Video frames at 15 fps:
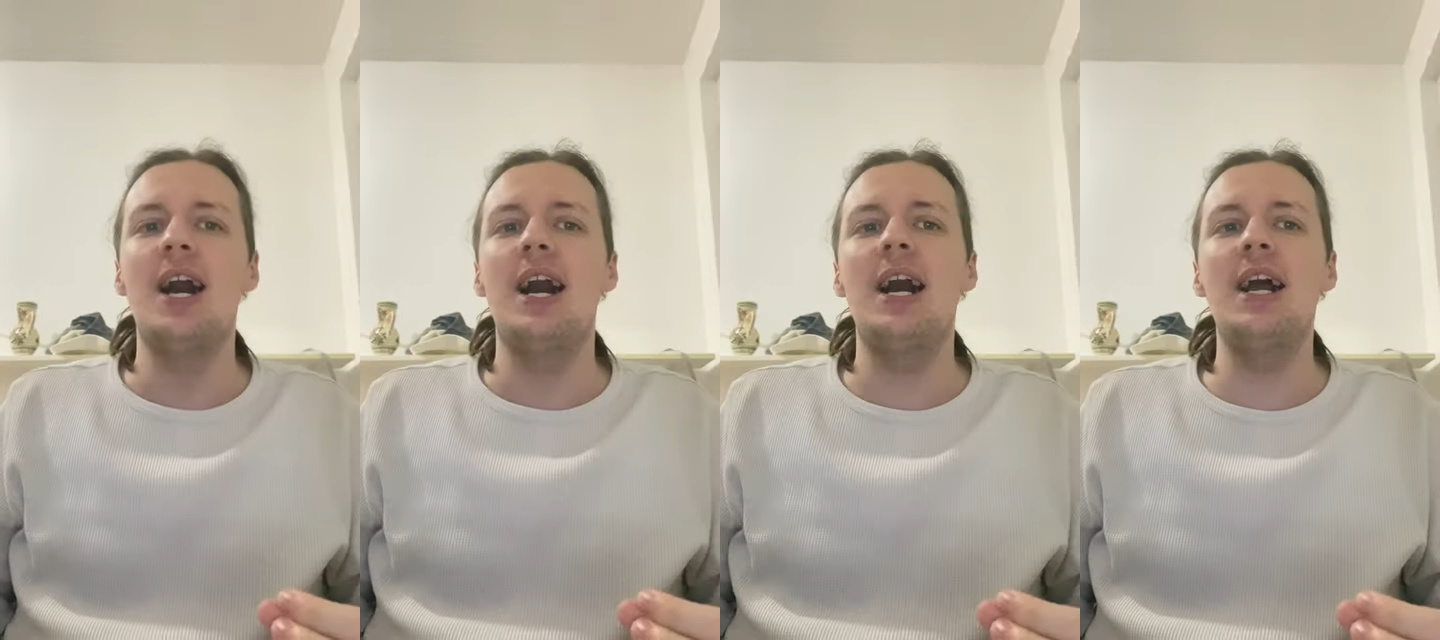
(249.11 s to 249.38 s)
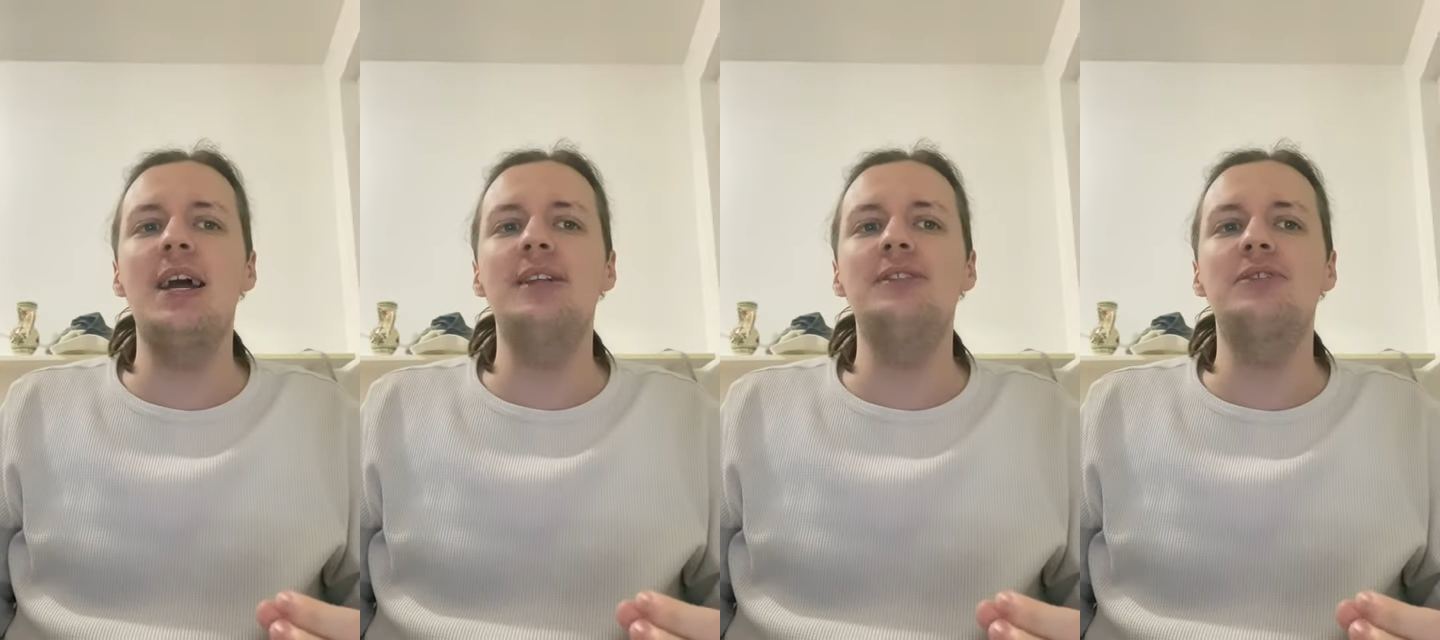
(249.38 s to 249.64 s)

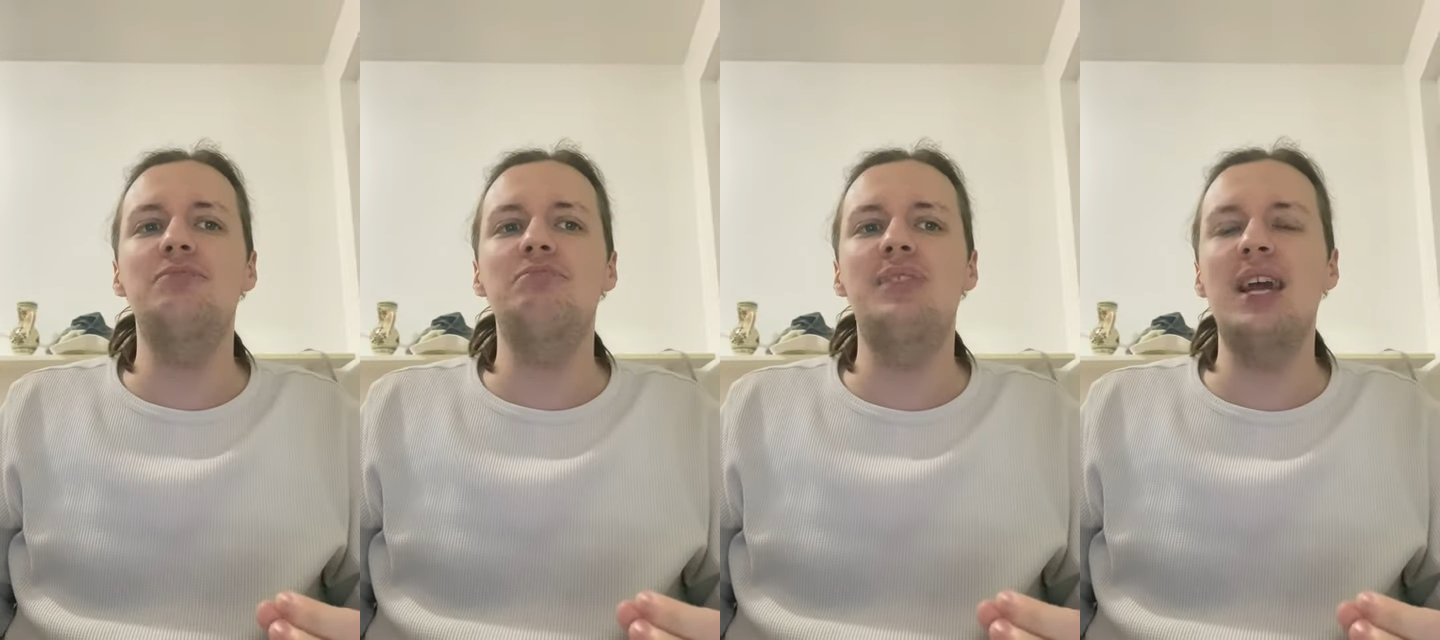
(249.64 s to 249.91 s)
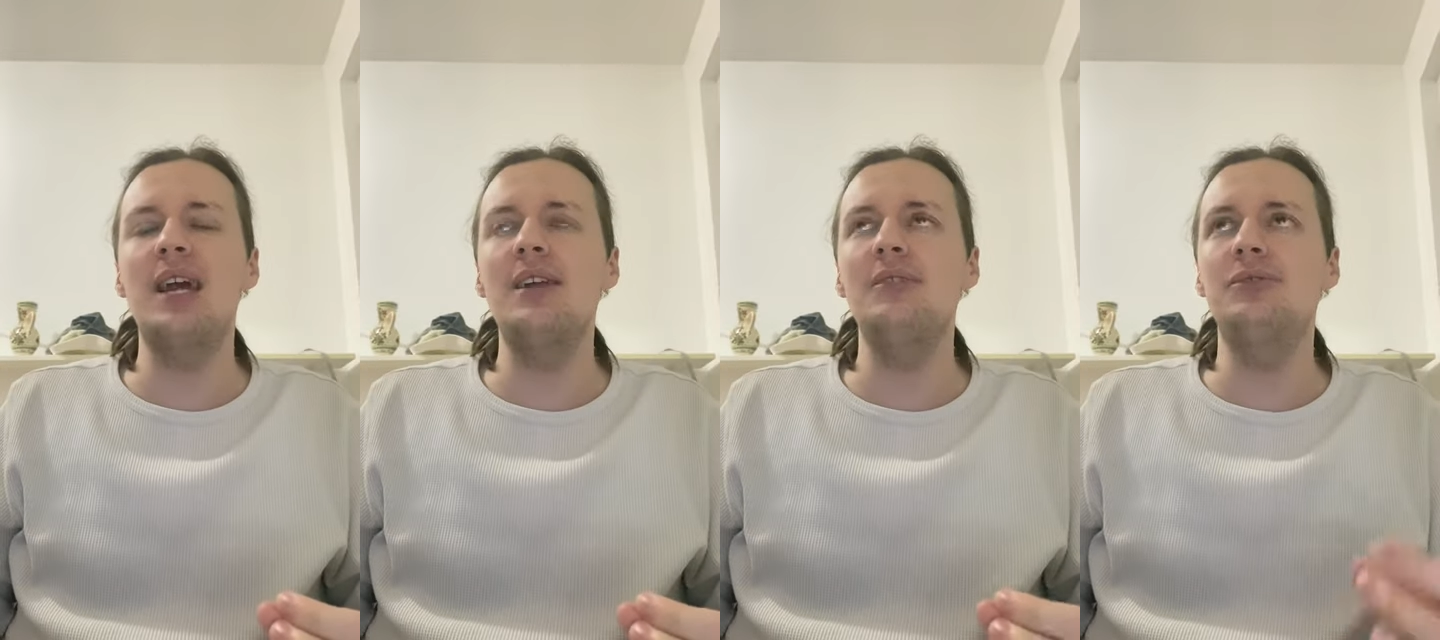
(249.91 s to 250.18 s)
And
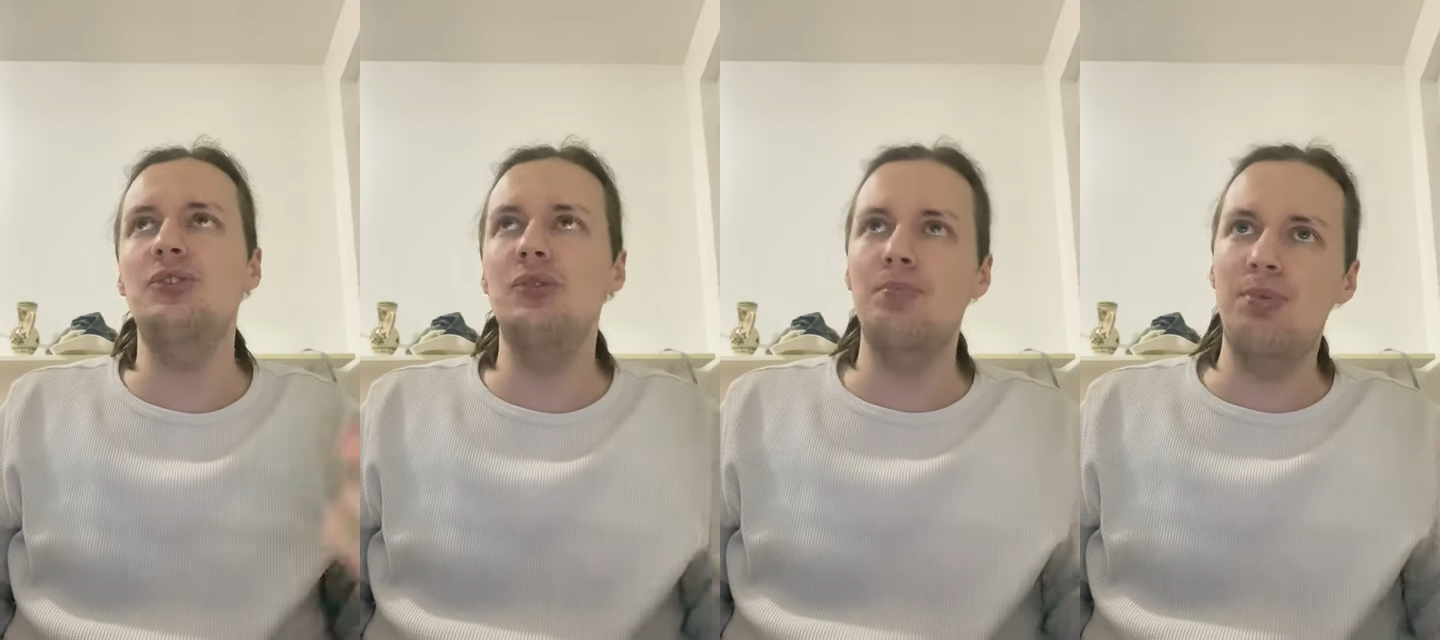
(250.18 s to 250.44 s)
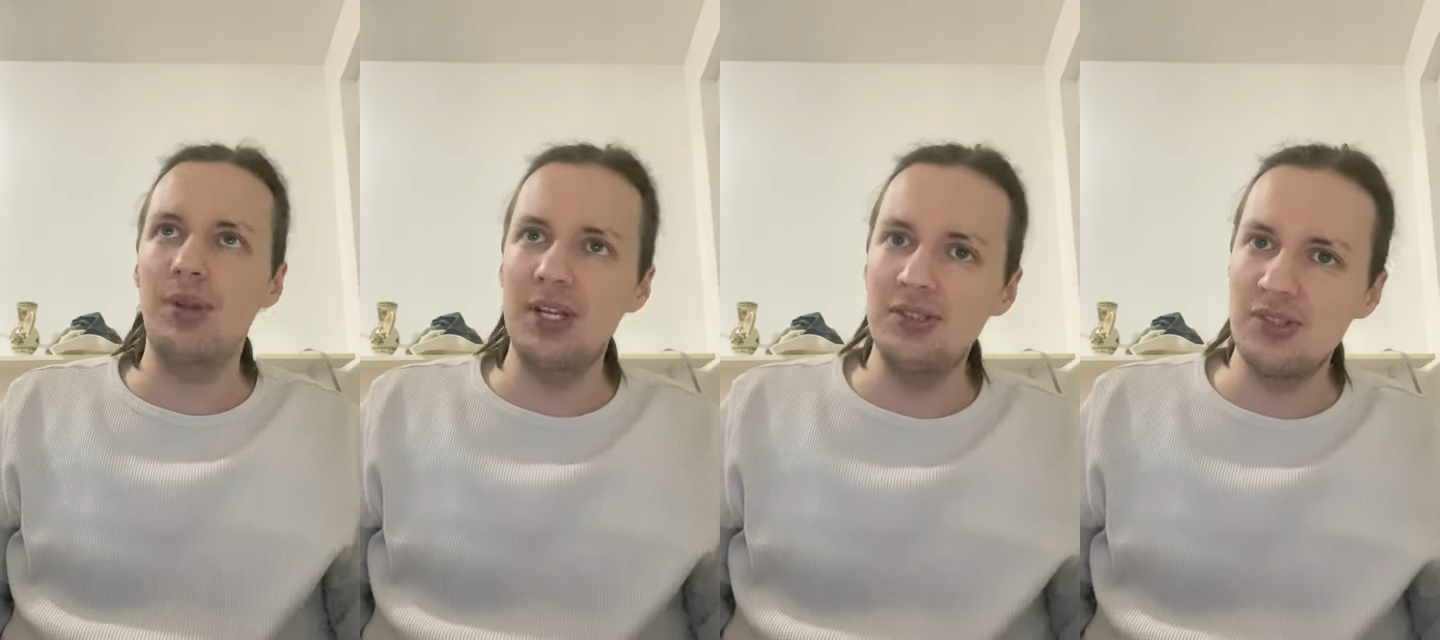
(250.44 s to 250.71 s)
then to
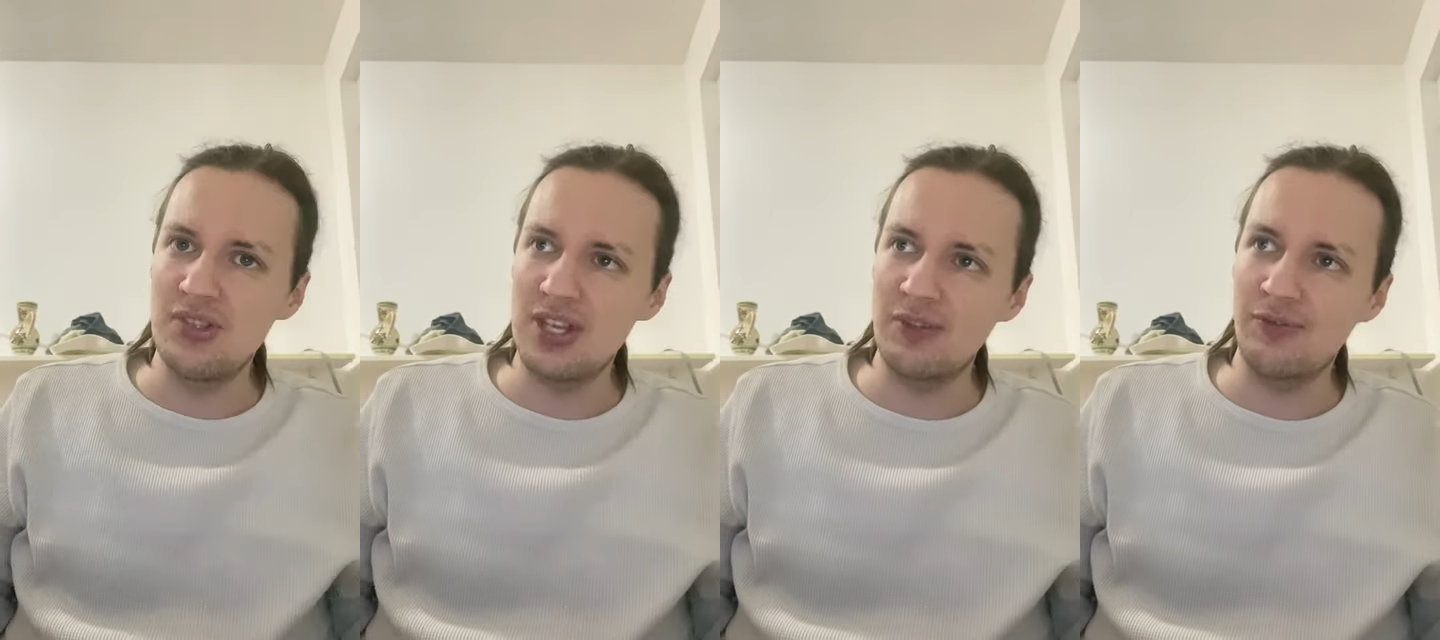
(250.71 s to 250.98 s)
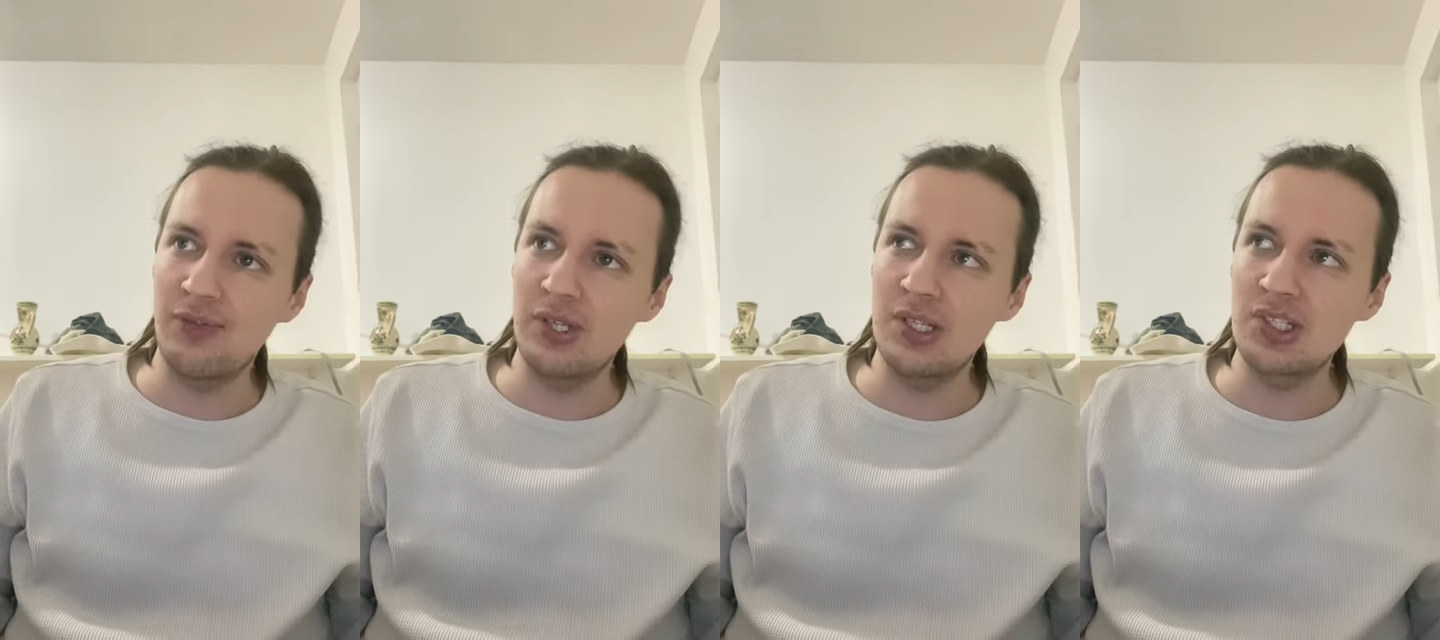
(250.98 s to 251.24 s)
play the
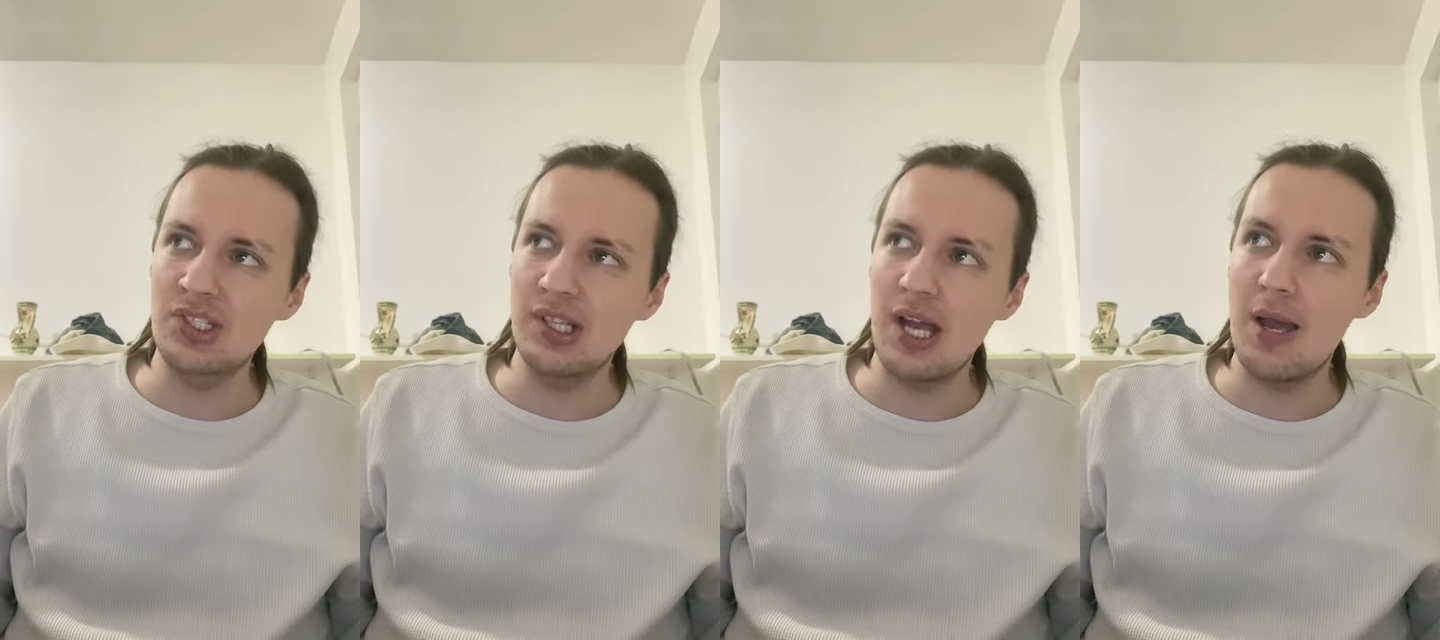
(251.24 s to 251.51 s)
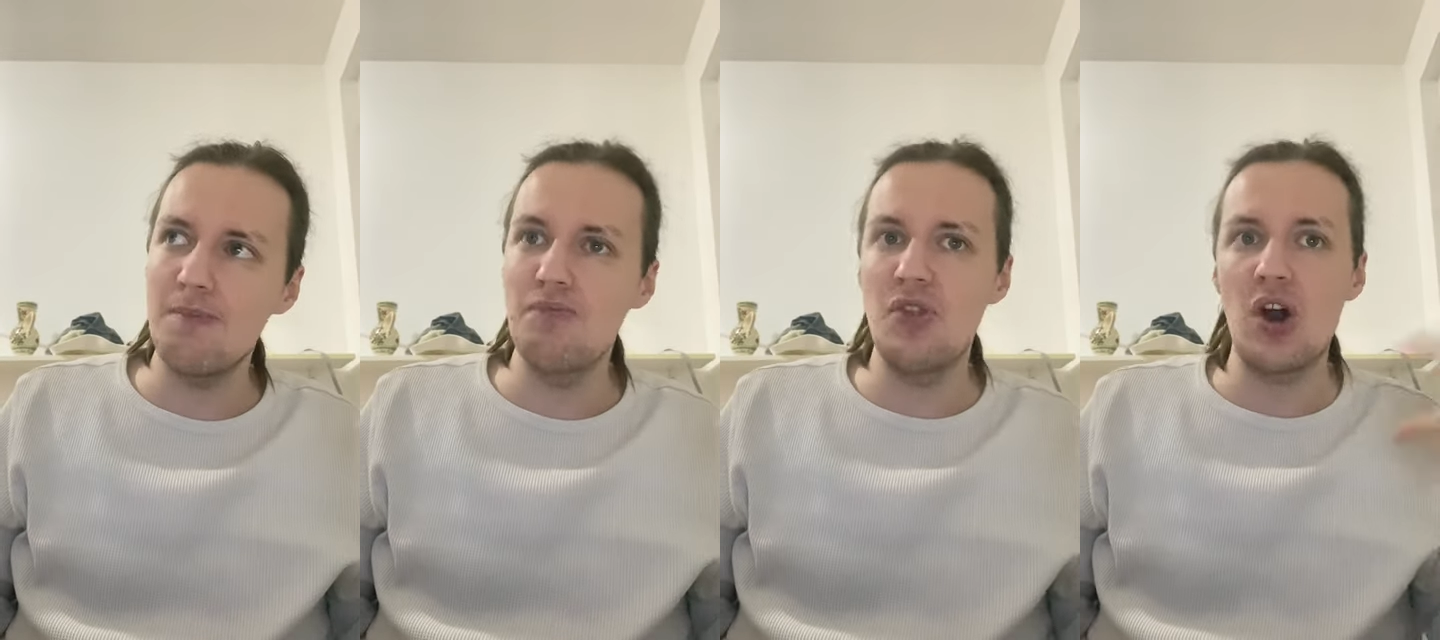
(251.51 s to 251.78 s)
Netflix Slam,